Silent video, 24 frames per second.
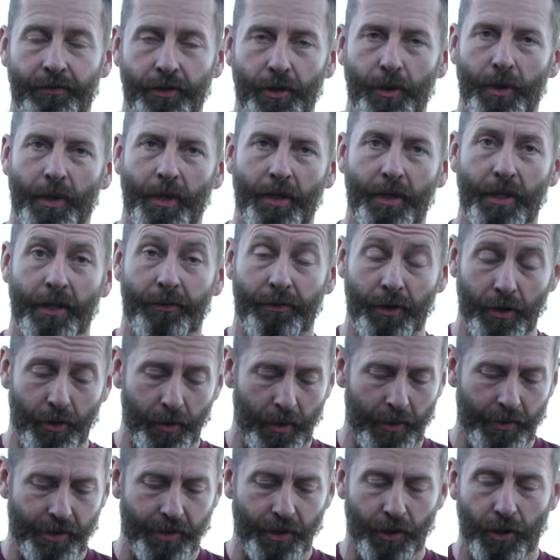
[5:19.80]
If you
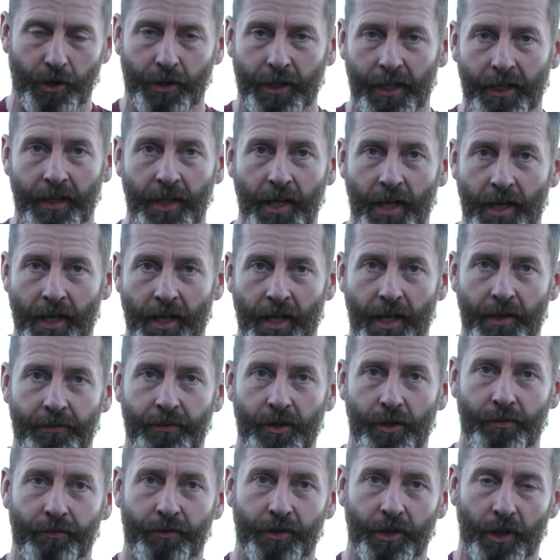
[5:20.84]
go out stalking, if
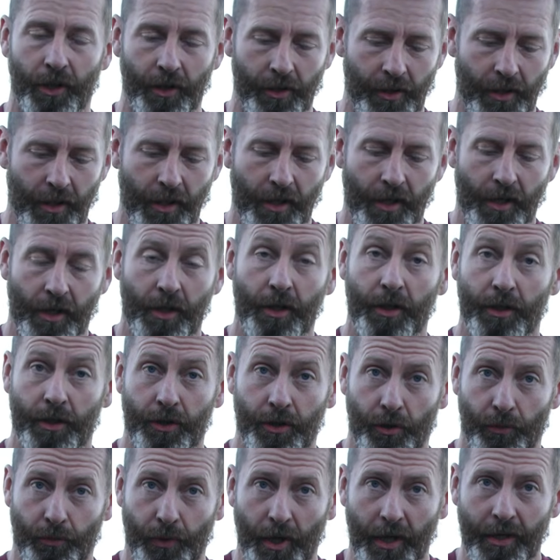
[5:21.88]
you've got
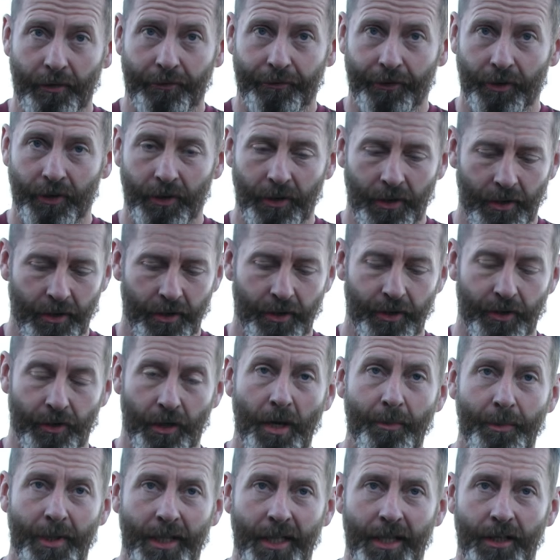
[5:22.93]
your rifle, your
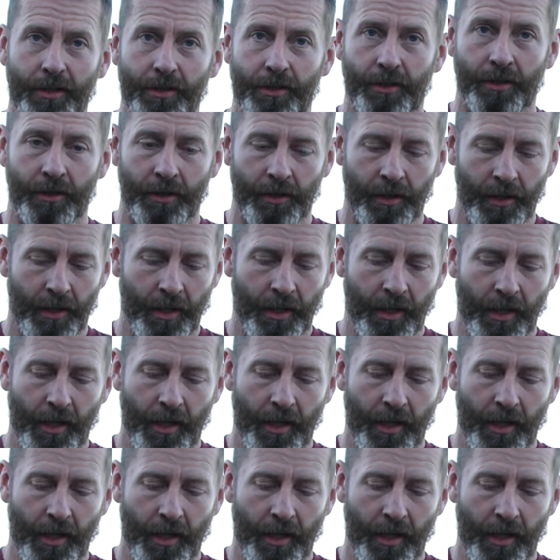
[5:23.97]
ammunition